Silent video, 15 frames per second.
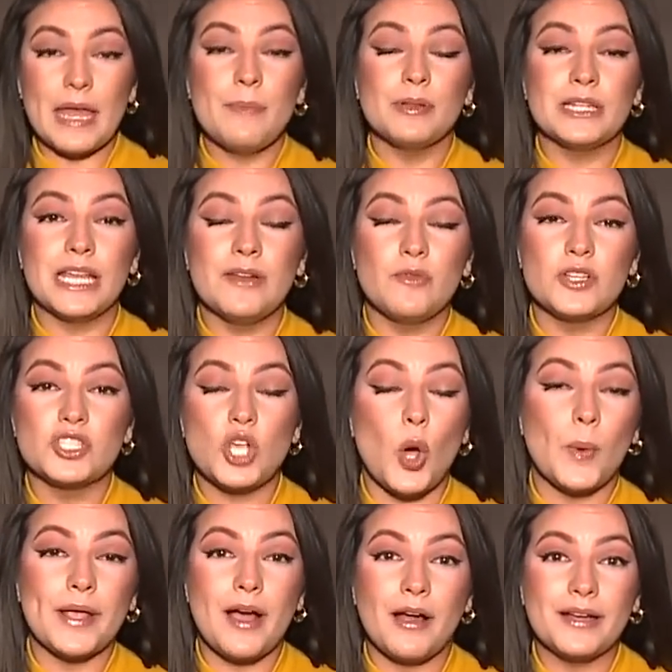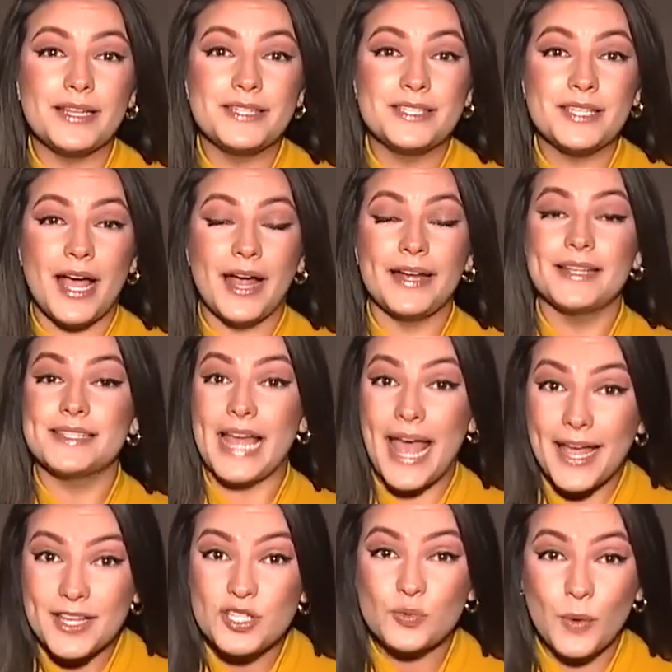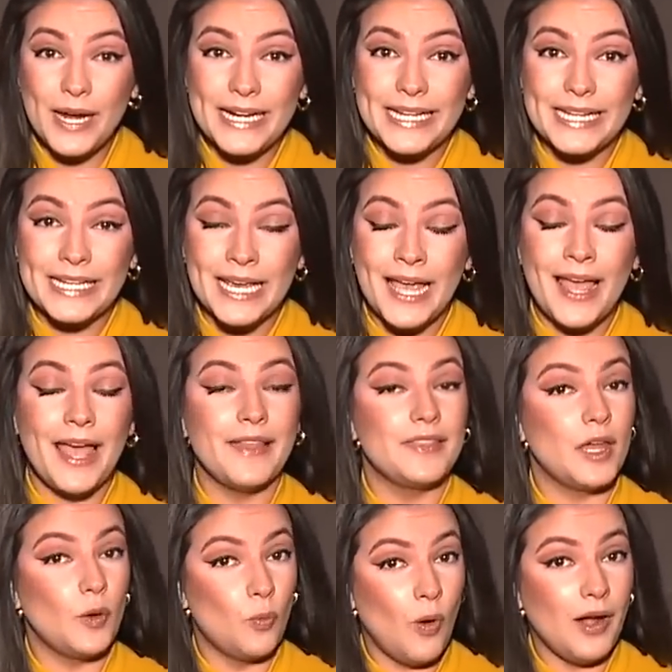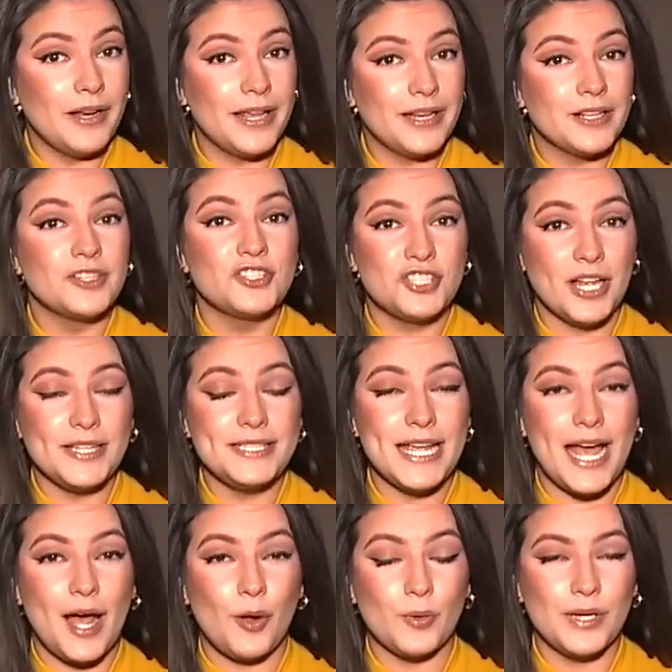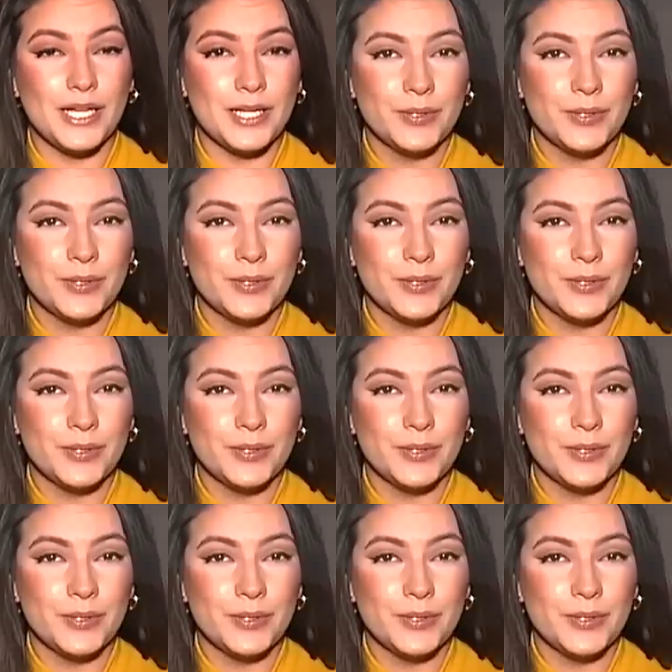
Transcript: they believe what's going on inside is X-rated and they want it shut down.